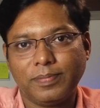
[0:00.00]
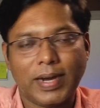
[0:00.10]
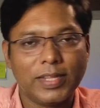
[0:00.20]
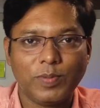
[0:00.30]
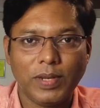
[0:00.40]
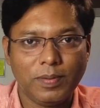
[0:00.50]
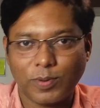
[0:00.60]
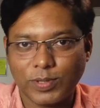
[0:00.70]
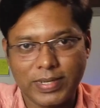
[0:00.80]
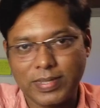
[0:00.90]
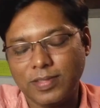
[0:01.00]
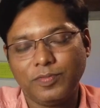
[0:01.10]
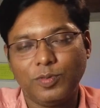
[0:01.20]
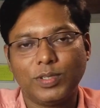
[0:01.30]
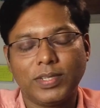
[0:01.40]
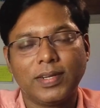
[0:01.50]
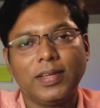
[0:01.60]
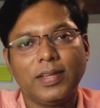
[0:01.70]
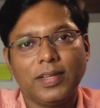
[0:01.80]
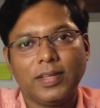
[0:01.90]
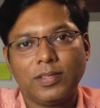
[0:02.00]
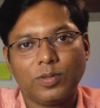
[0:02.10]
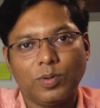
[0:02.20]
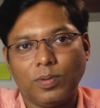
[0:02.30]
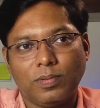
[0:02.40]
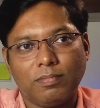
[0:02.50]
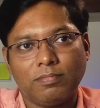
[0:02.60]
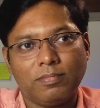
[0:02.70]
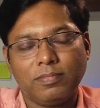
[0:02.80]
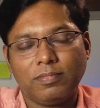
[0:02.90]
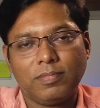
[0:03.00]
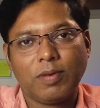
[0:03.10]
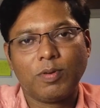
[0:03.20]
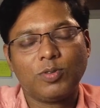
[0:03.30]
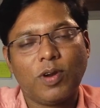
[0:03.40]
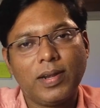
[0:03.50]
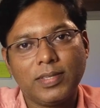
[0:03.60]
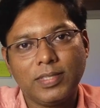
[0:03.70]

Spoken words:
path will proceed in the future. So there was not a